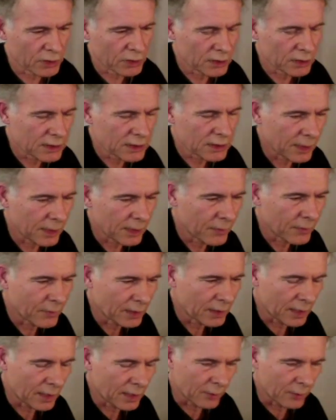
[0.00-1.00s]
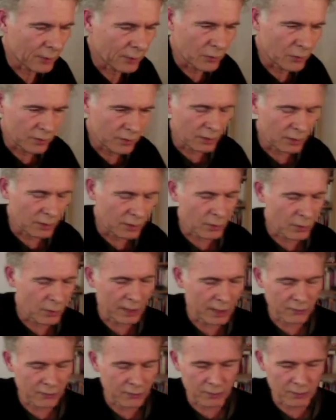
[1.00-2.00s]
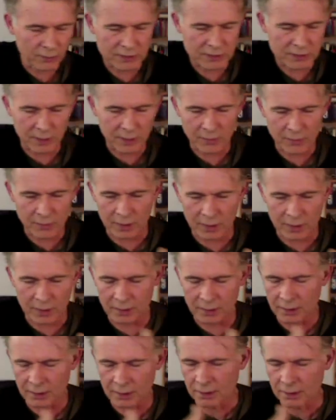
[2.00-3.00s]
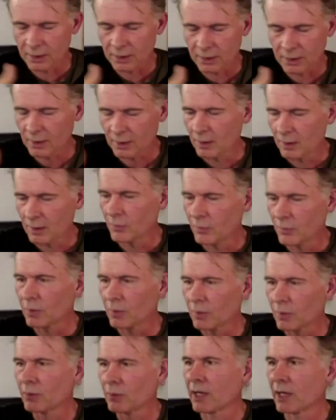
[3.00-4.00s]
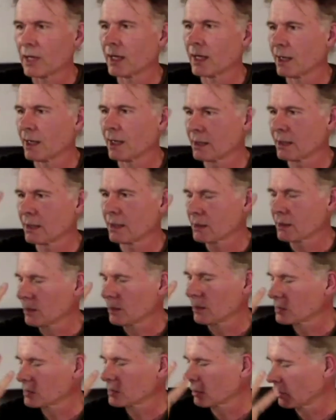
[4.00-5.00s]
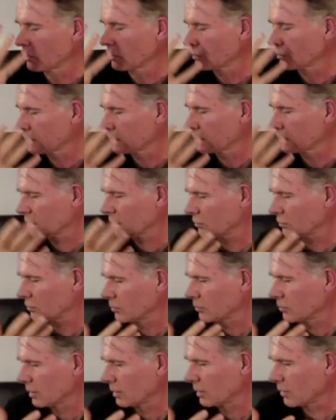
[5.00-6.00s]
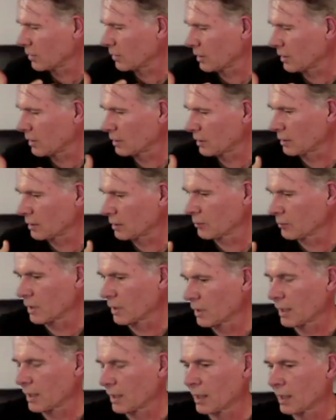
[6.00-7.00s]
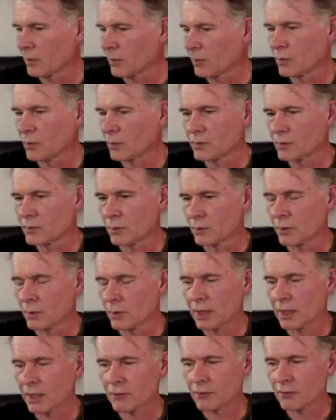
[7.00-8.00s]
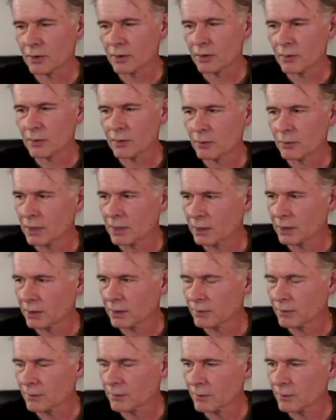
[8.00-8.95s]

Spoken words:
something, I'm moving away from something. Maybe my hand comes closer to my body, my hand moves away from the body.